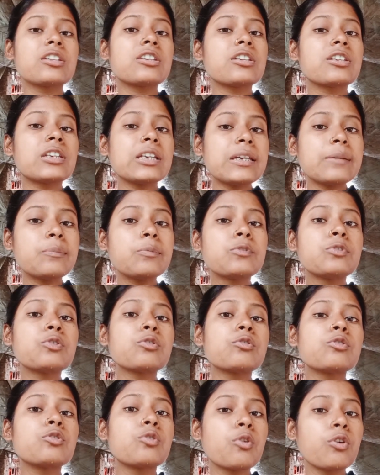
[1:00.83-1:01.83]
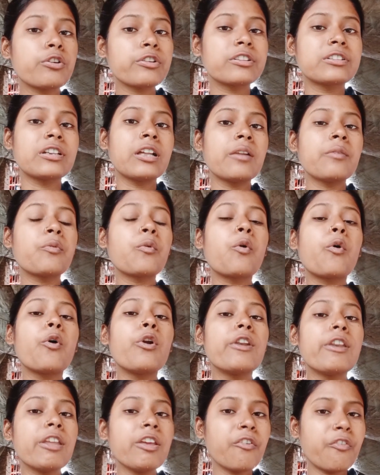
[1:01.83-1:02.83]
give to yourself
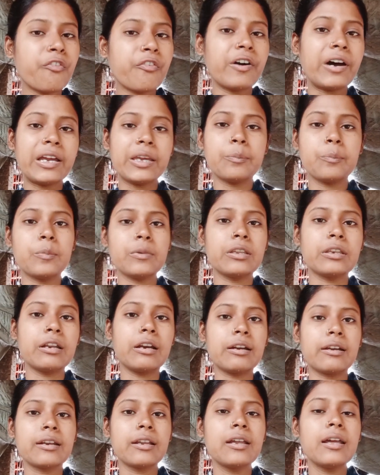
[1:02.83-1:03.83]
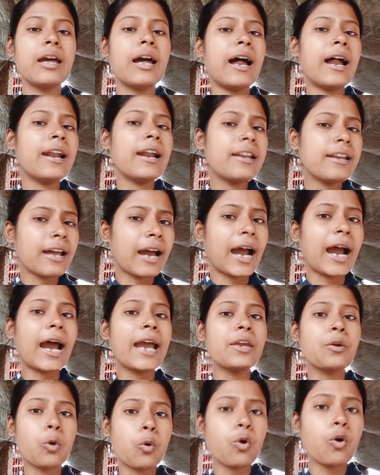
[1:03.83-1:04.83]
only 5 minutes, and
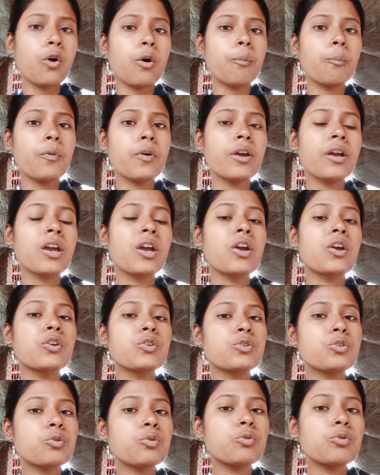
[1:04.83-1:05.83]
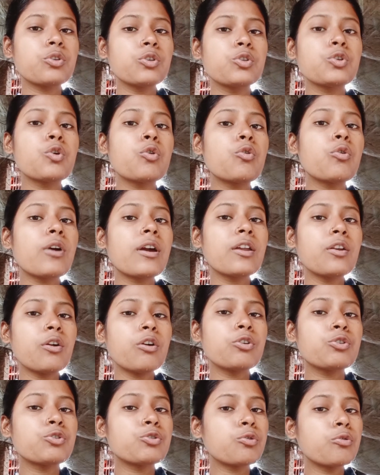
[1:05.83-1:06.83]
I hope
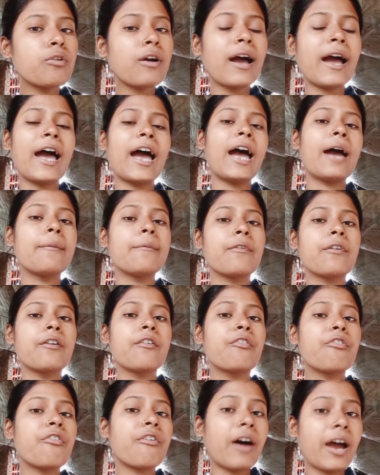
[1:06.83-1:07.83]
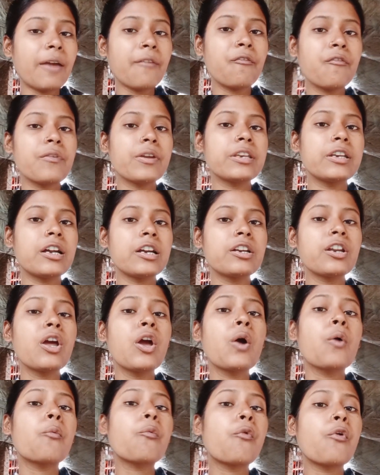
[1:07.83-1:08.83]
you have 5 minutes
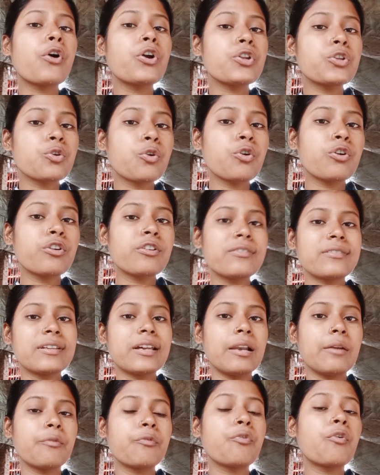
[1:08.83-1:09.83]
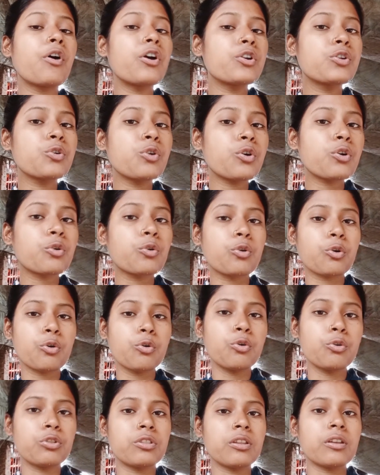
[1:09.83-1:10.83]
for yourself, for your
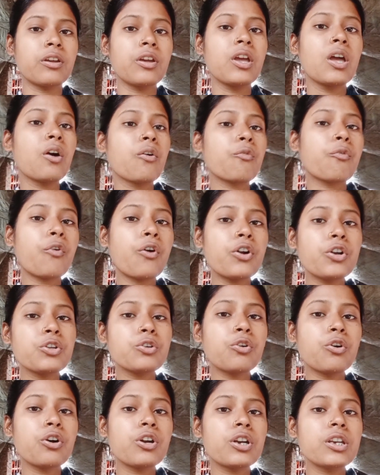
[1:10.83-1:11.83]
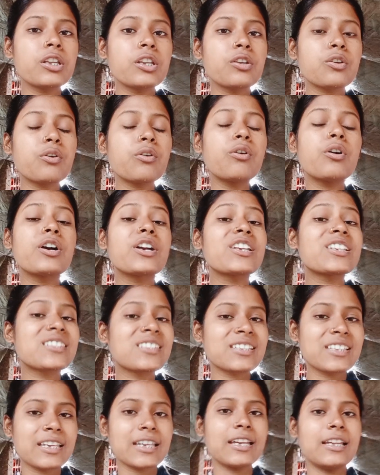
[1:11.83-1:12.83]
growth, for your
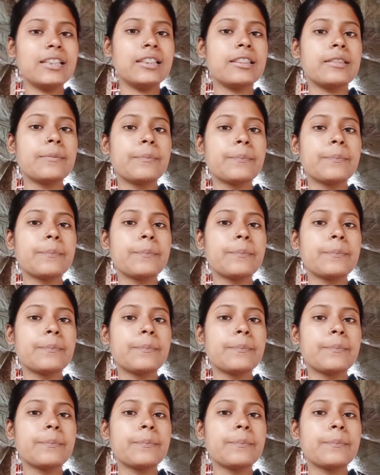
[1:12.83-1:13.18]
skill